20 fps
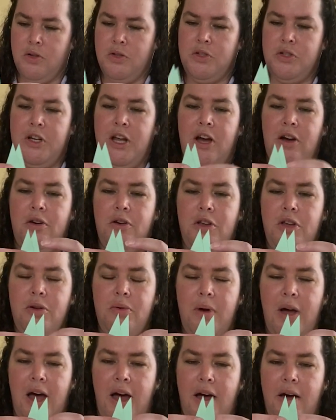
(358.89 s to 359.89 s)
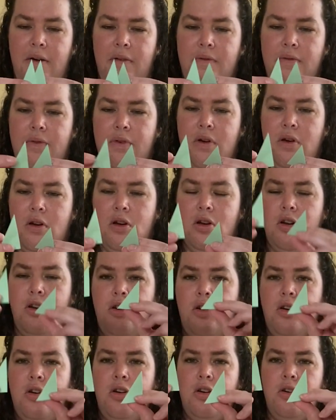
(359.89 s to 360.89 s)
Now you have
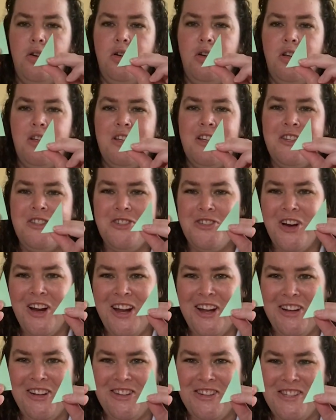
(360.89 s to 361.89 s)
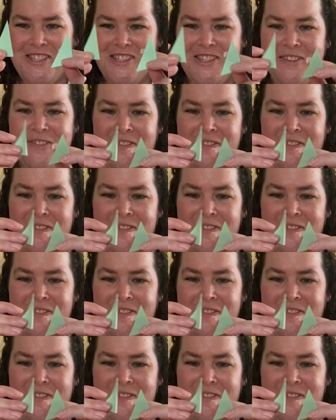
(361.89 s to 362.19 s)
triangles.